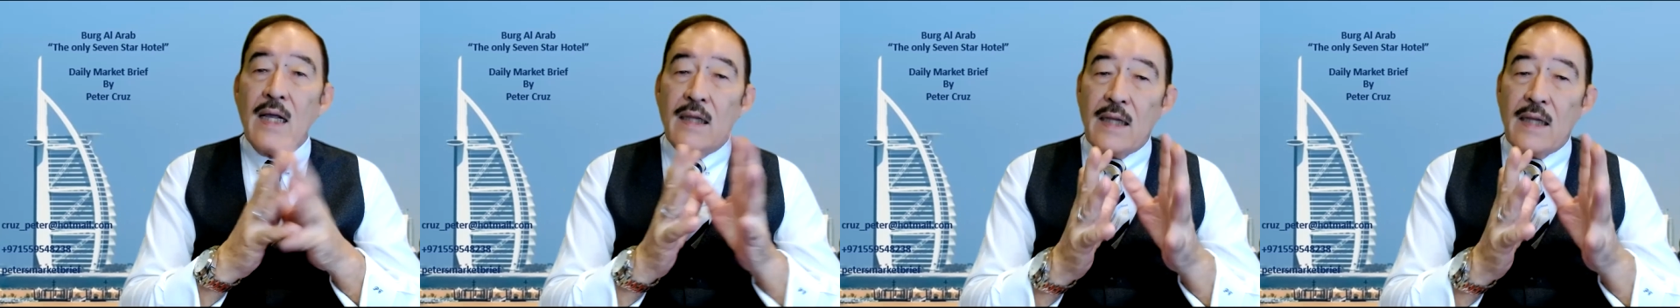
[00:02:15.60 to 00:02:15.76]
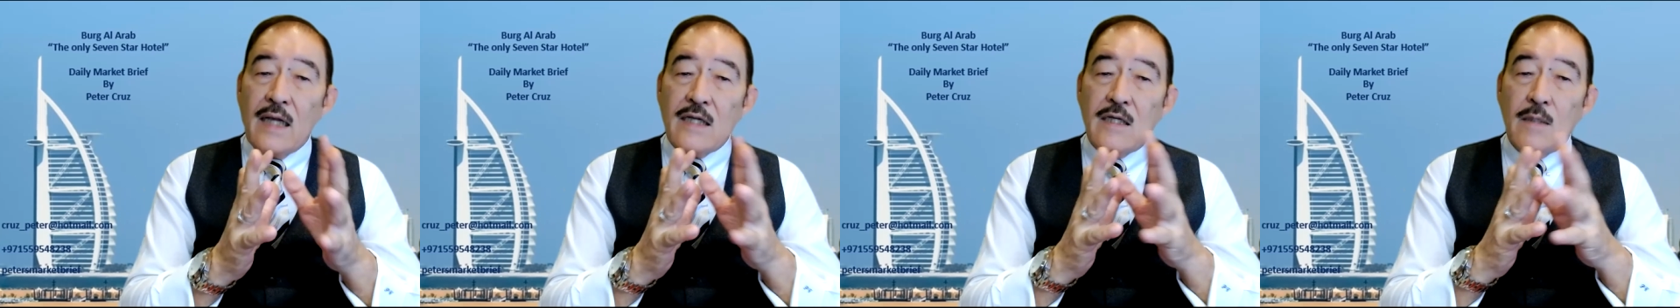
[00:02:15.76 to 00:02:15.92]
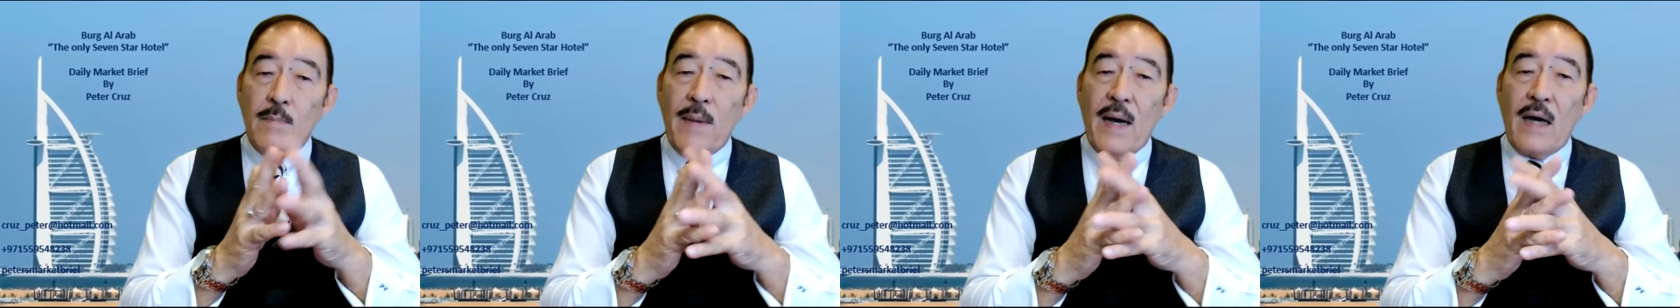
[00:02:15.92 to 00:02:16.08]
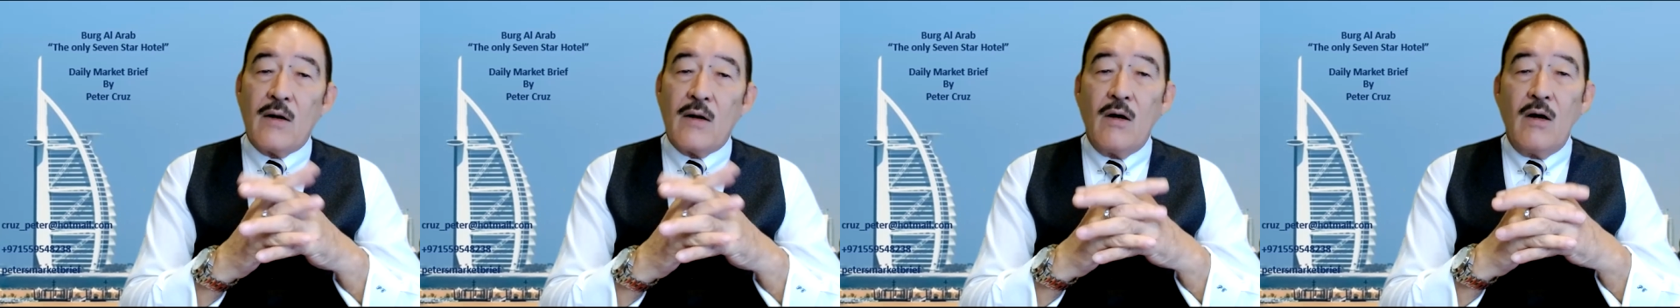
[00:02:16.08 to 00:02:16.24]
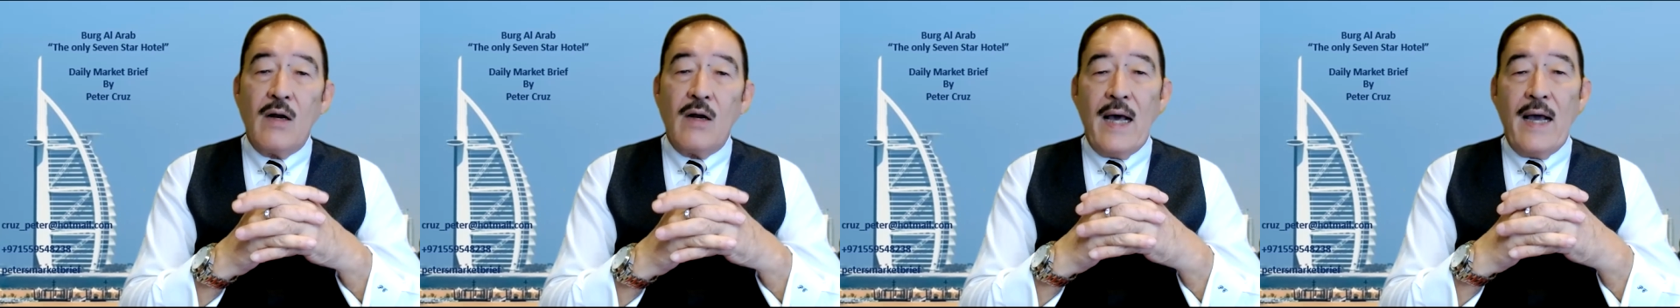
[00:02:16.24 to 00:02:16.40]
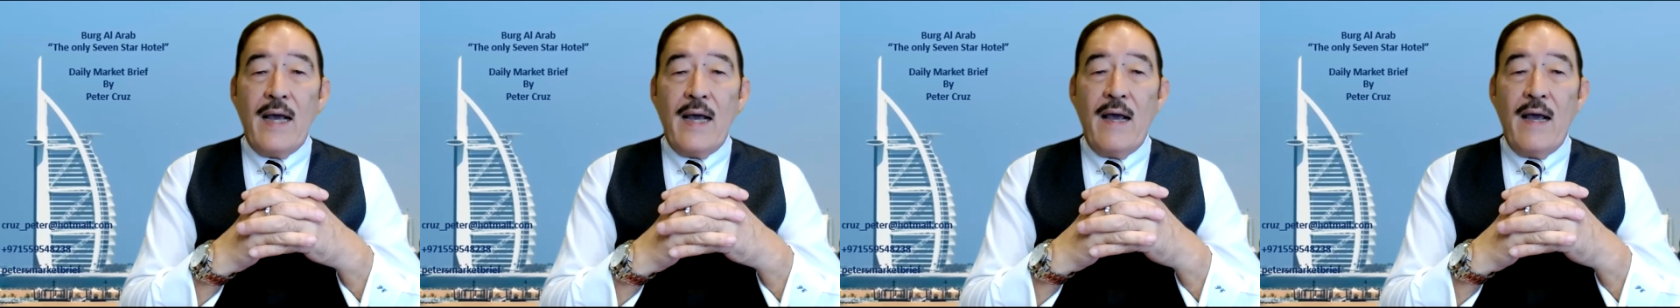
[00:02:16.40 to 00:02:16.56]
That's about
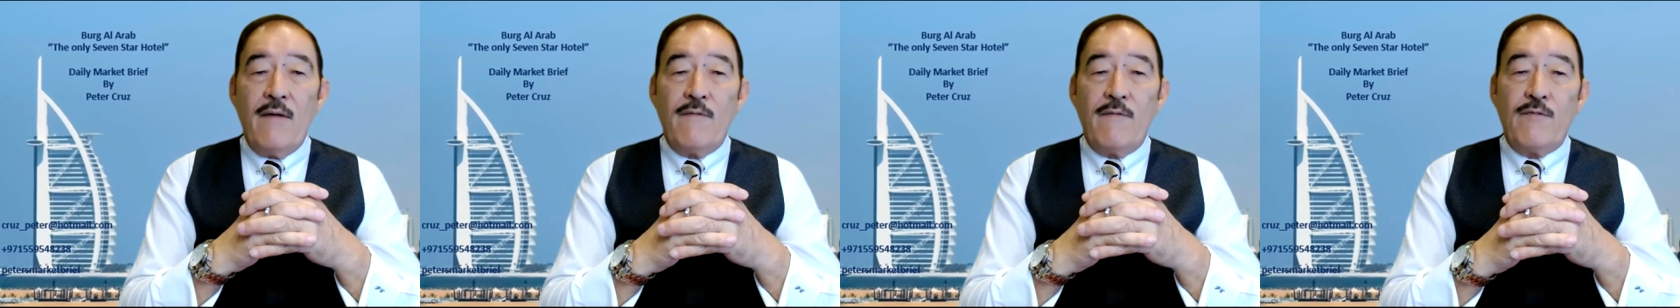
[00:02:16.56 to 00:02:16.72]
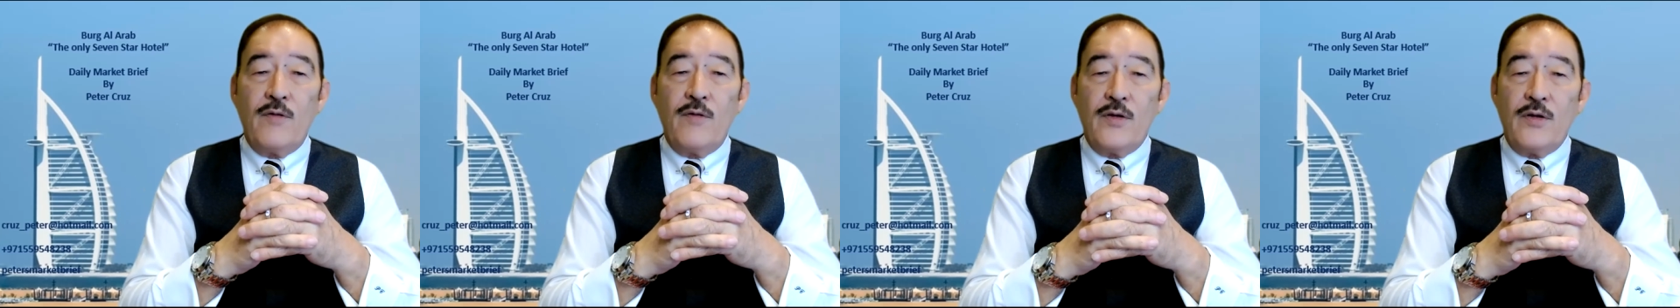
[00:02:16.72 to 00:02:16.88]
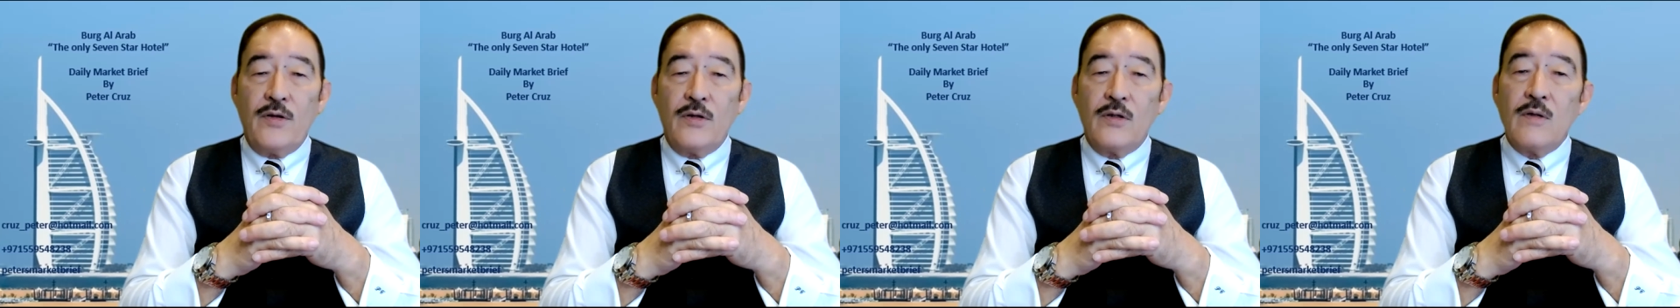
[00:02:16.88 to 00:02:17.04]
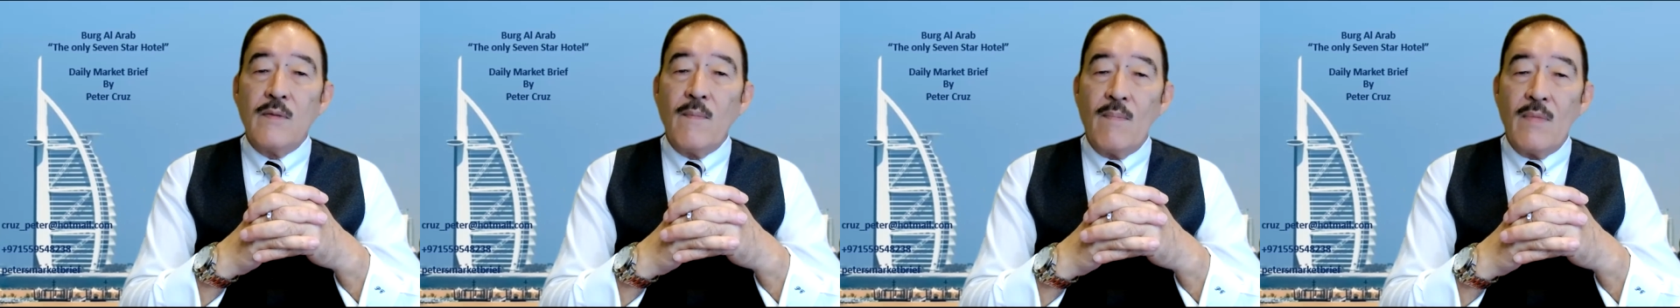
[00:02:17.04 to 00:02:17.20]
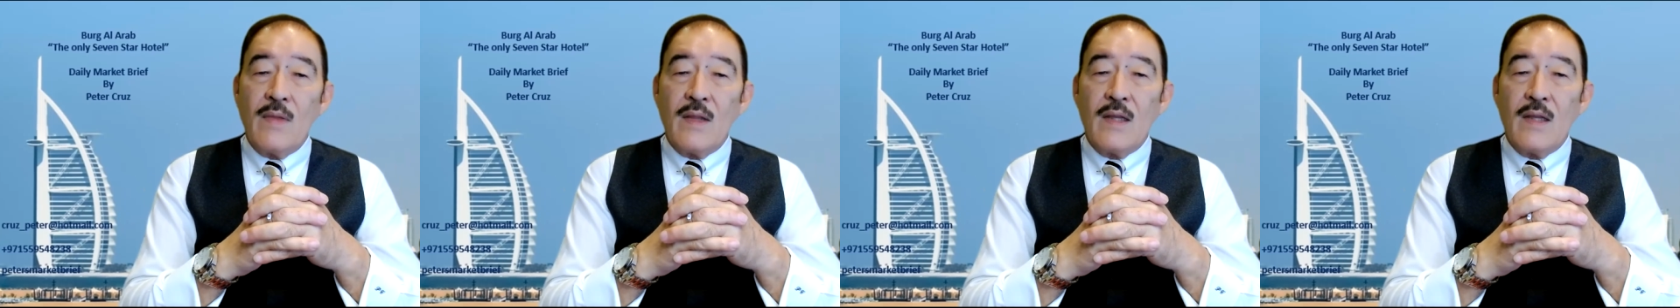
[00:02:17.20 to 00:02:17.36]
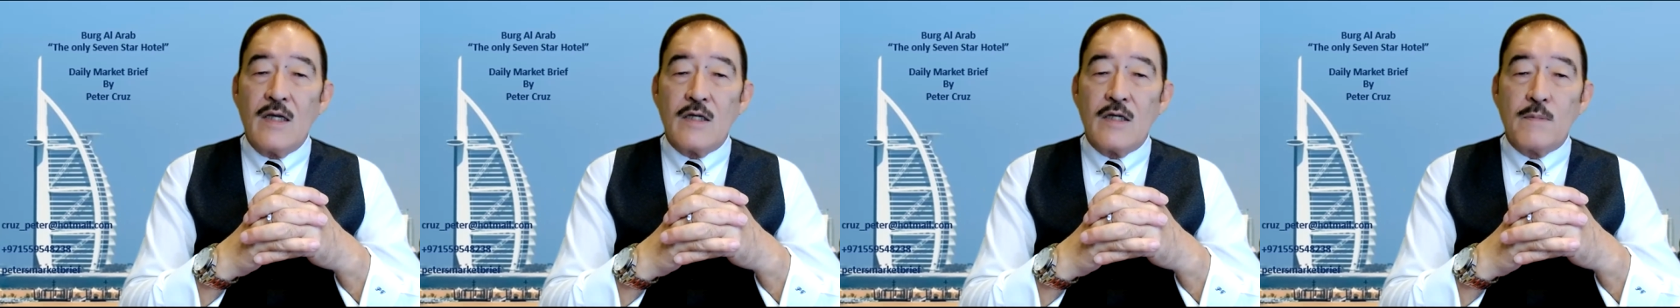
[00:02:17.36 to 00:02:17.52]
all I have for you
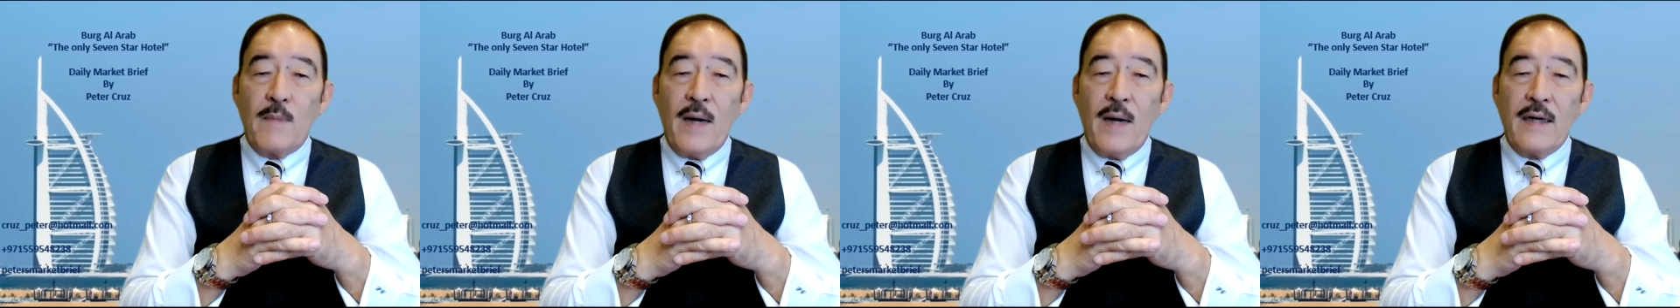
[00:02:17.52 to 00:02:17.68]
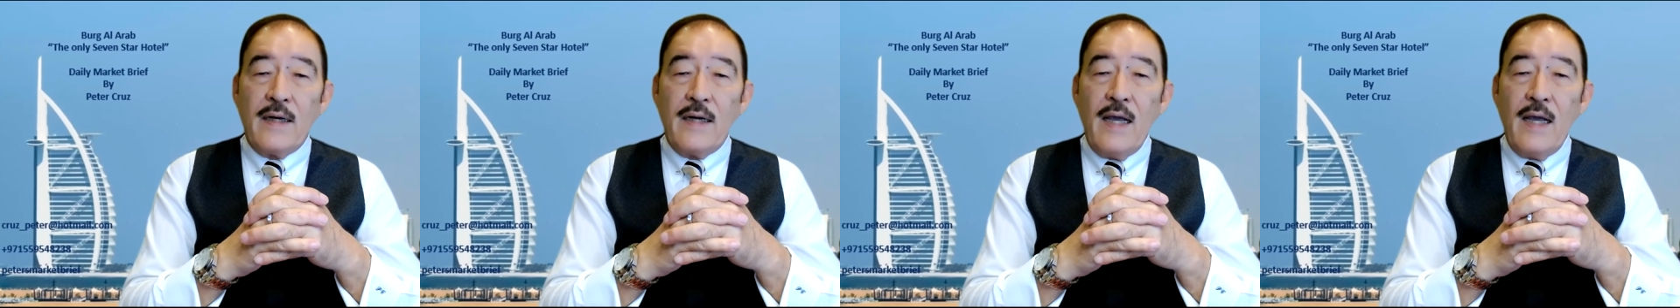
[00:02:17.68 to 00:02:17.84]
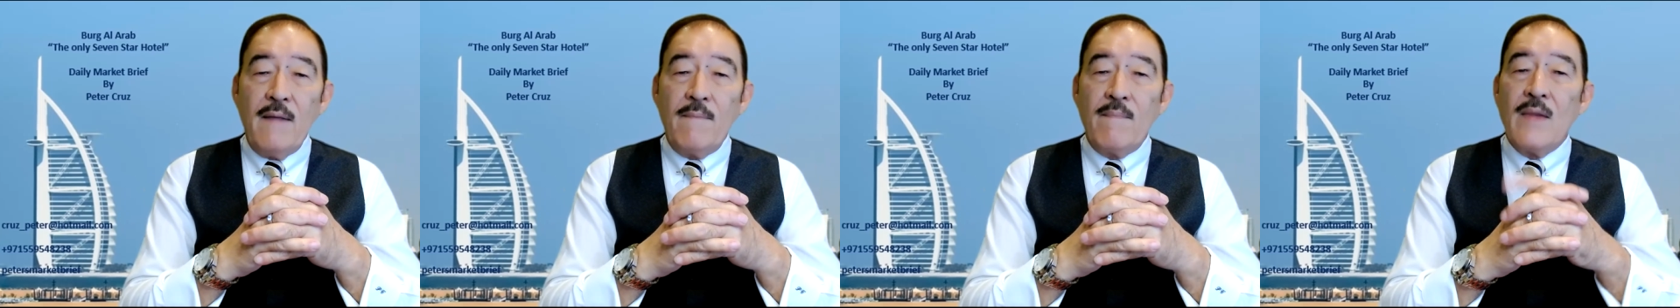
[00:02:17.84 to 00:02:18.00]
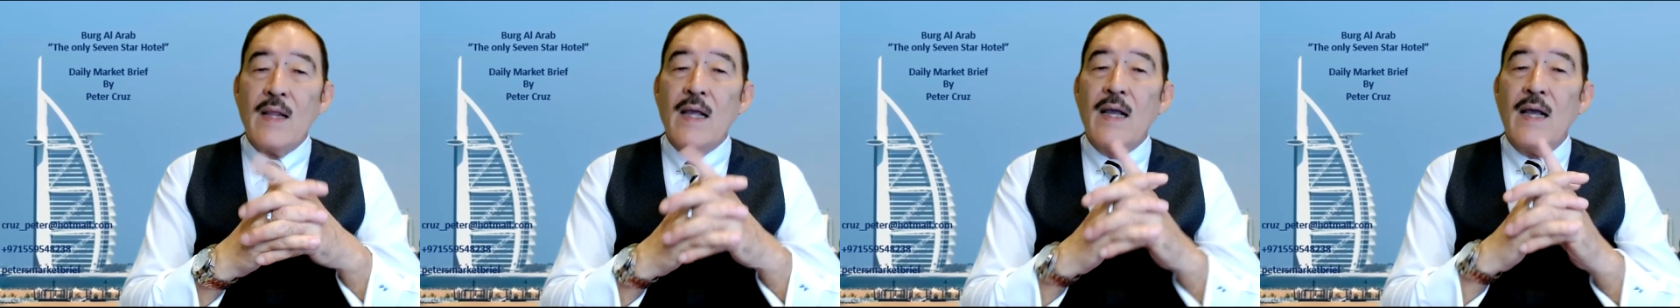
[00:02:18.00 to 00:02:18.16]
this Monday.